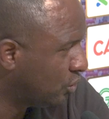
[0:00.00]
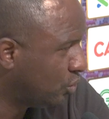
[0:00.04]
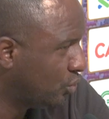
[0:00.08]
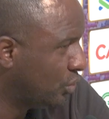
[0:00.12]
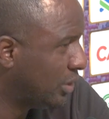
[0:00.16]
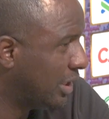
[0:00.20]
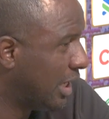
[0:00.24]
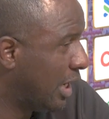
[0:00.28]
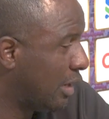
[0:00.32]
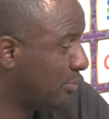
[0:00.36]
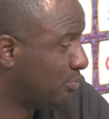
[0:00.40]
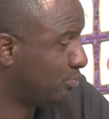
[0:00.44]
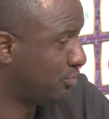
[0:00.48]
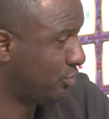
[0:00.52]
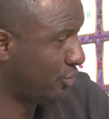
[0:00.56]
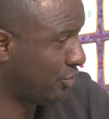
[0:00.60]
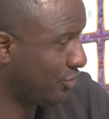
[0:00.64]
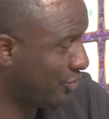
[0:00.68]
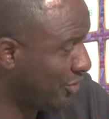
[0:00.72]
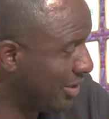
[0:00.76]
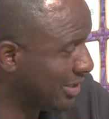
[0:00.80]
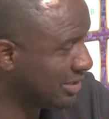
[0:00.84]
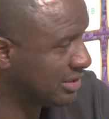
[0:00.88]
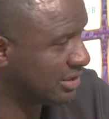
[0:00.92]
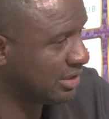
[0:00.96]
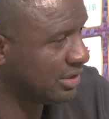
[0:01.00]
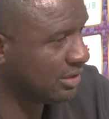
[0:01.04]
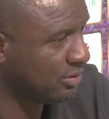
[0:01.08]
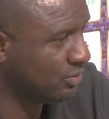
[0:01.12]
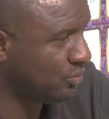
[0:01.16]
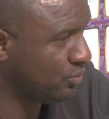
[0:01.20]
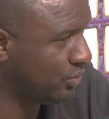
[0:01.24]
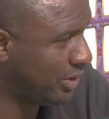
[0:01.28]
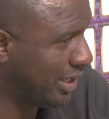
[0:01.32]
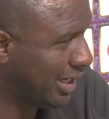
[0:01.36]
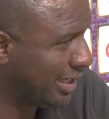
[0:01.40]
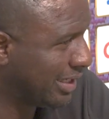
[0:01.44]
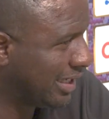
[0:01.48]
we are
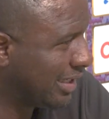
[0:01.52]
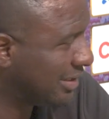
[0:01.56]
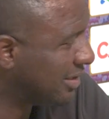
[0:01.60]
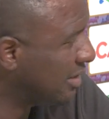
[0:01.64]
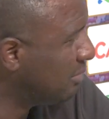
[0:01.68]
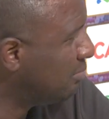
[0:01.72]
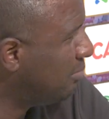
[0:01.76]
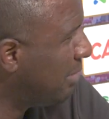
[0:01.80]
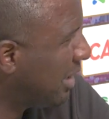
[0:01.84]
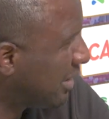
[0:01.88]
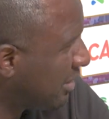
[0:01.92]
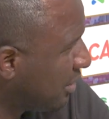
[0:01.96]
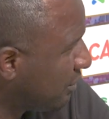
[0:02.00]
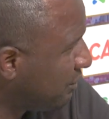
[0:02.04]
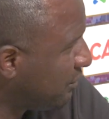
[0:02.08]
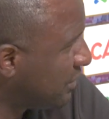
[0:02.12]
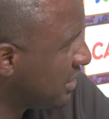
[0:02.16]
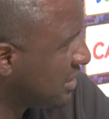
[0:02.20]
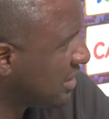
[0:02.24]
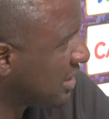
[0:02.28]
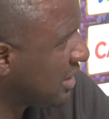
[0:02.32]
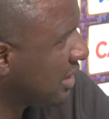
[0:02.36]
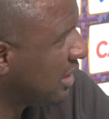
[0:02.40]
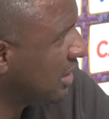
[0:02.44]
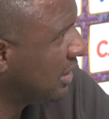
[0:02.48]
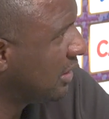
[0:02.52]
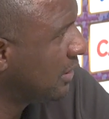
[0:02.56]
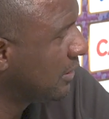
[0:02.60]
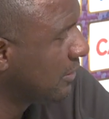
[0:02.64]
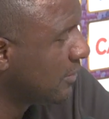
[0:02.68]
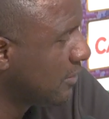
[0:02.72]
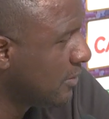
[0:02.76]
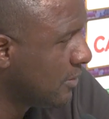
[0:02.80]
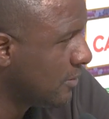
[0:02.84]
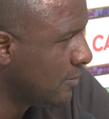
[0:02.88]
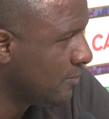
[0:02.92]
progressing, we are getting better physically.